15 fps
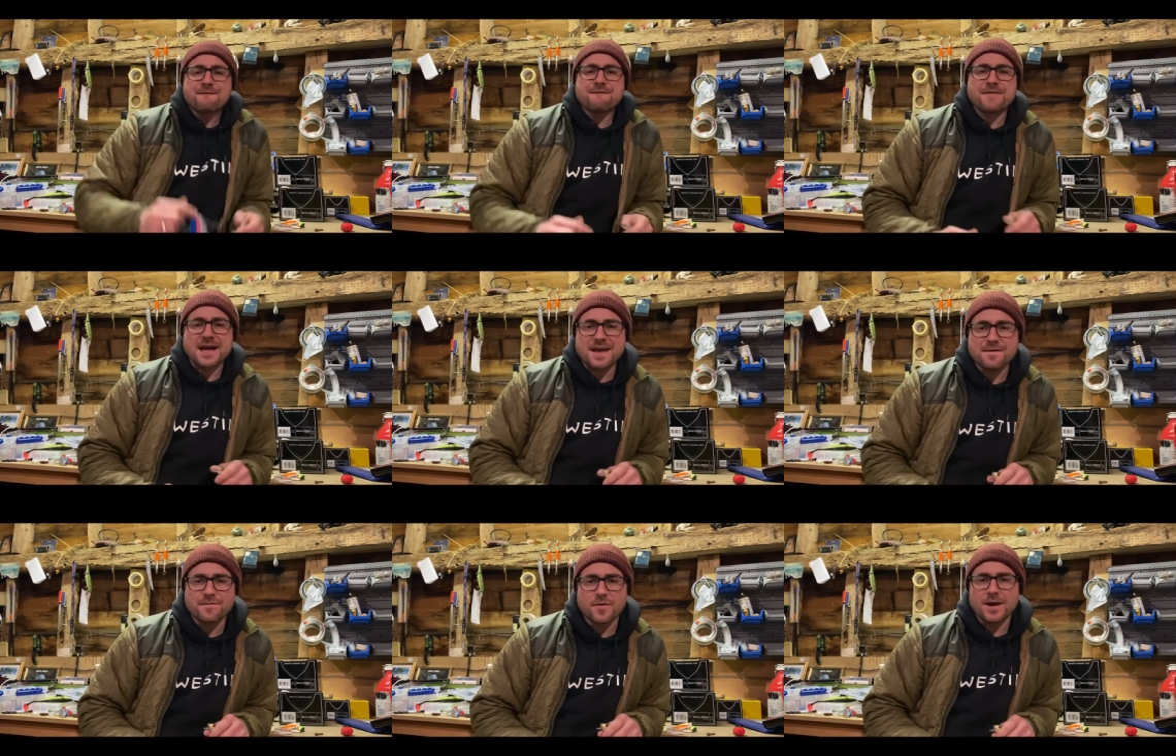
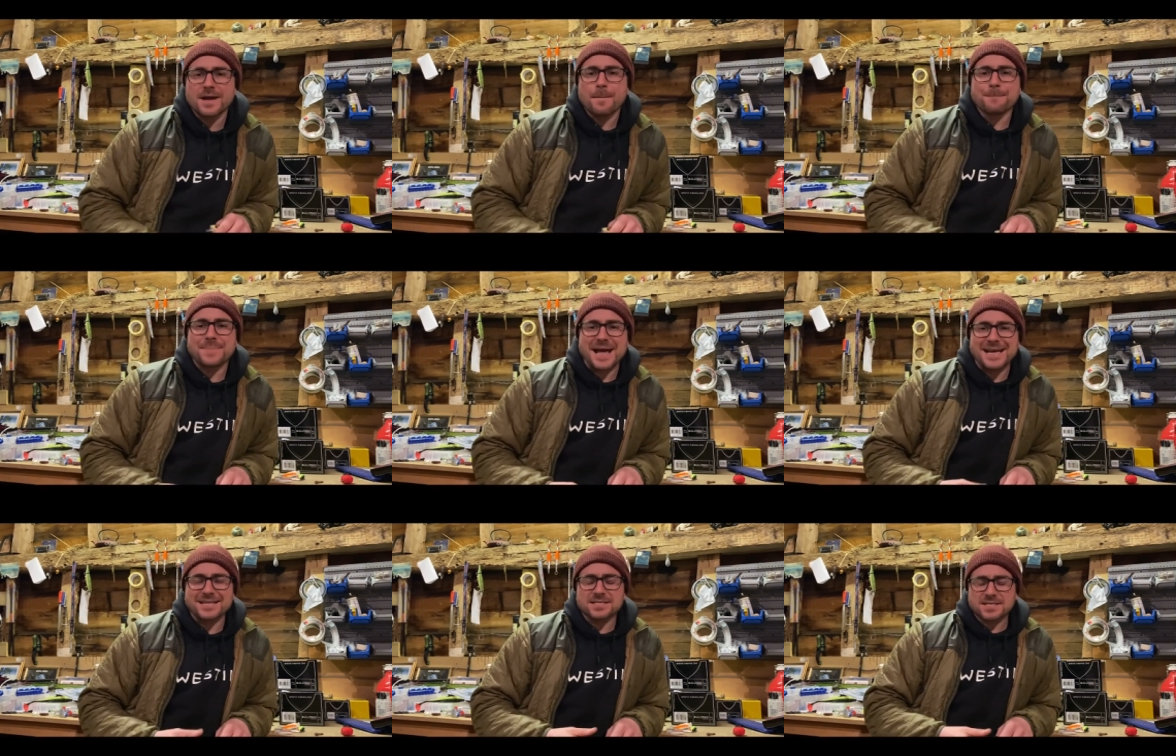favourite
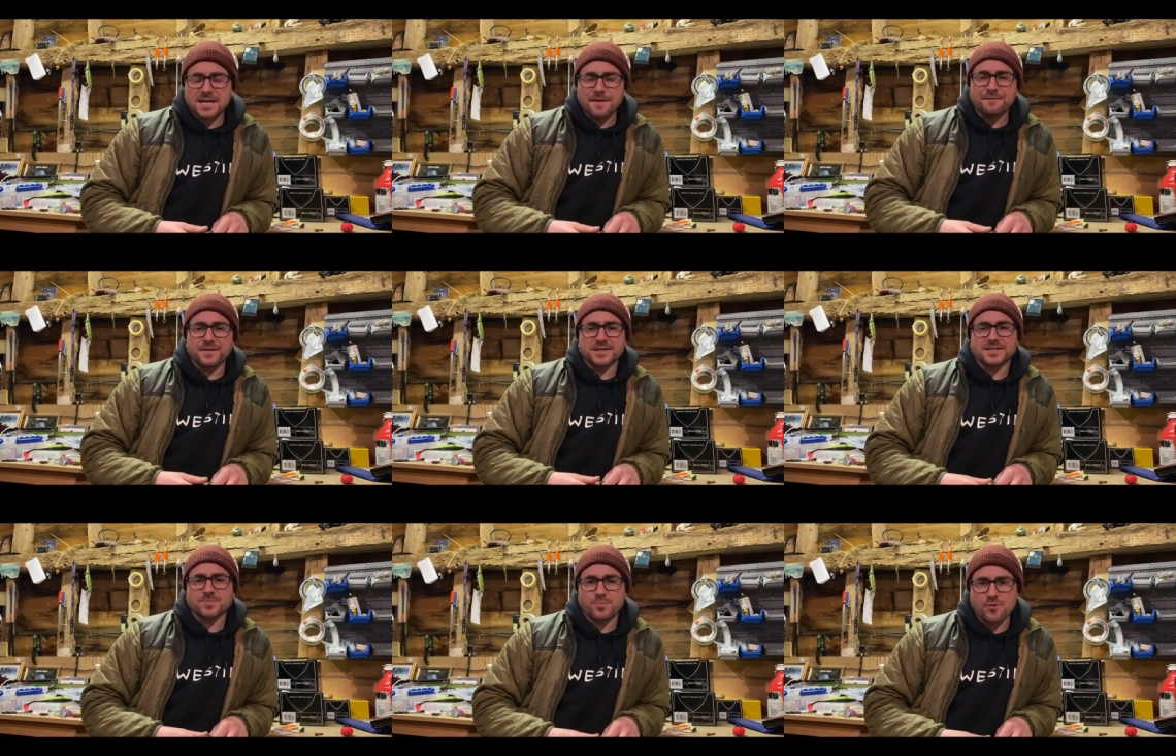baits
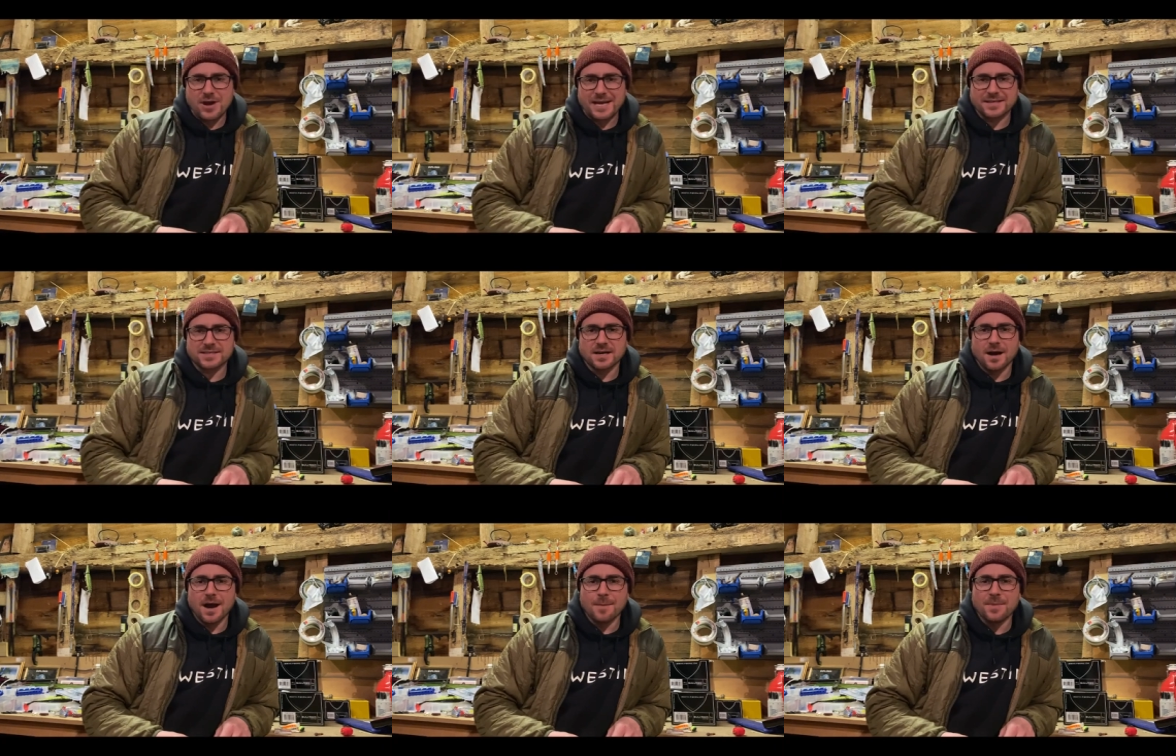for
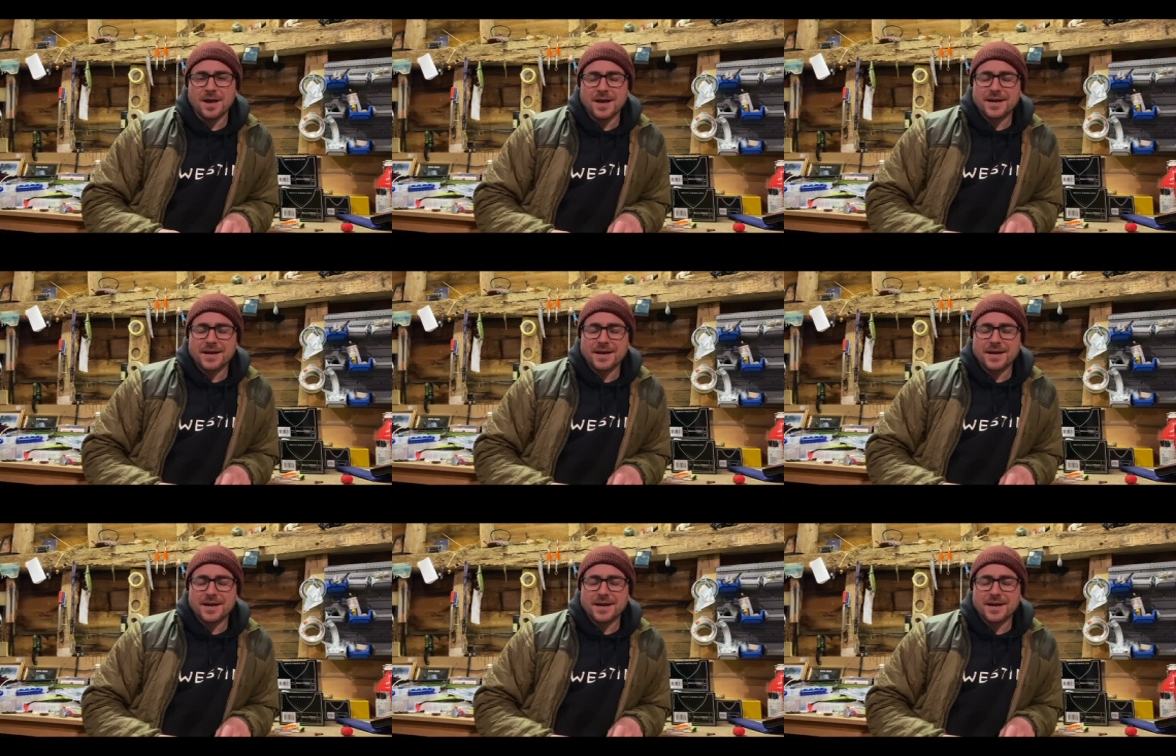springtime.